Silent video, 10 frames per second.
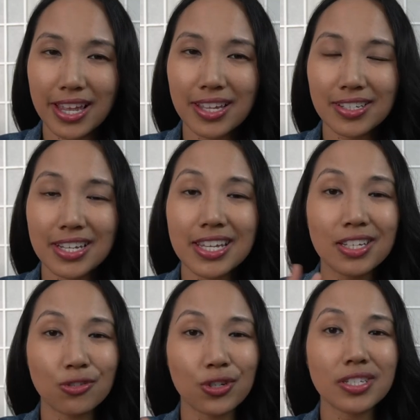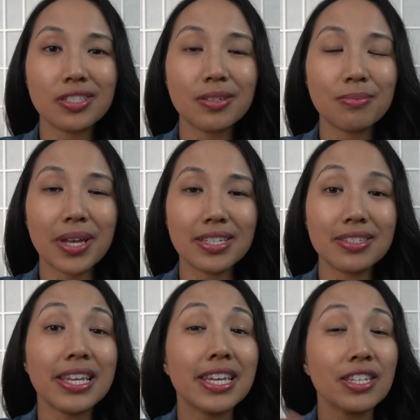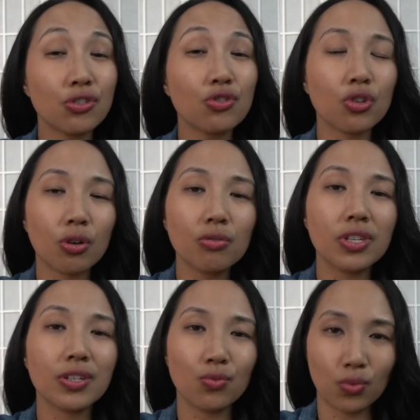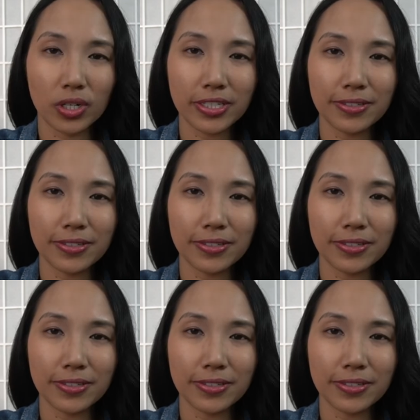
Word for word: and he addressed them as his chosen one.